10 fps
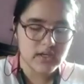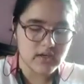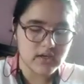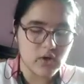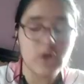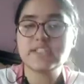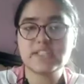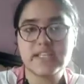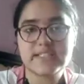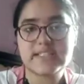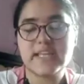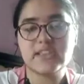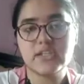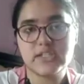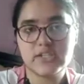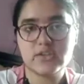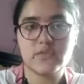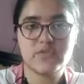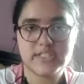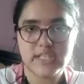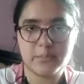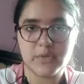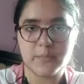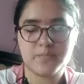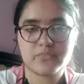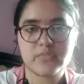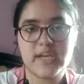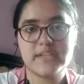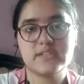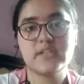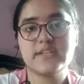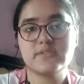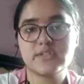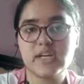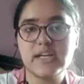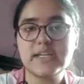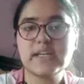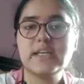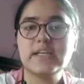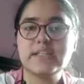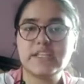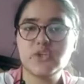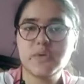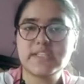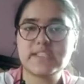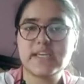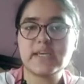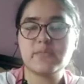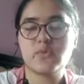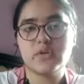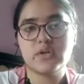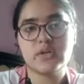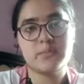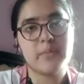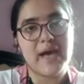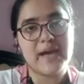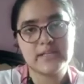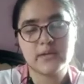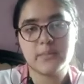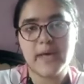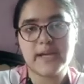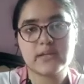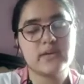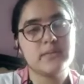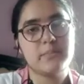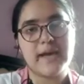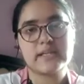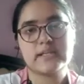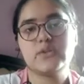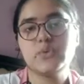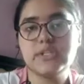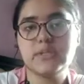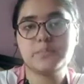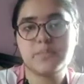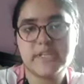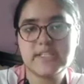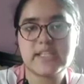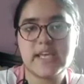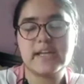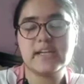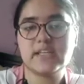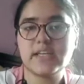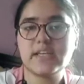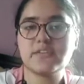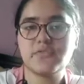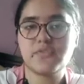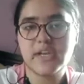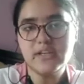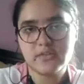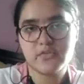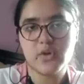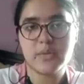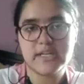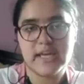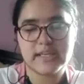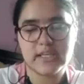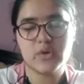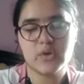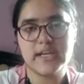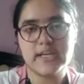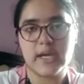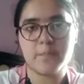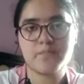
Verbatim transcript: uh, on 6th and 13th of December. As, as a result, the USA back, back back to their place and they refrain from attacking on India.